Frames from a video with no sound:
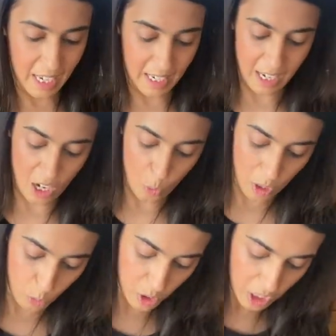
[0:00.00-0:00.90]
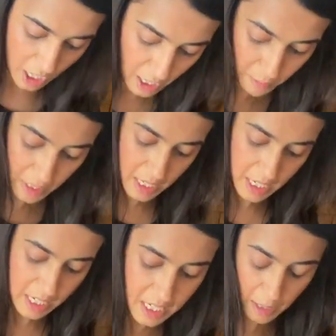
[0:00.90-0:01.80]
And now one more time,
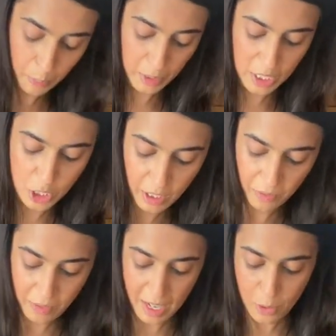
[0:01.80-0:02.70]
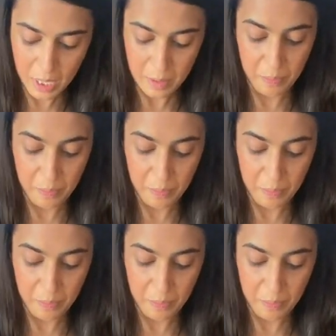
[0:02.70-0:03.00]
dip into the flour.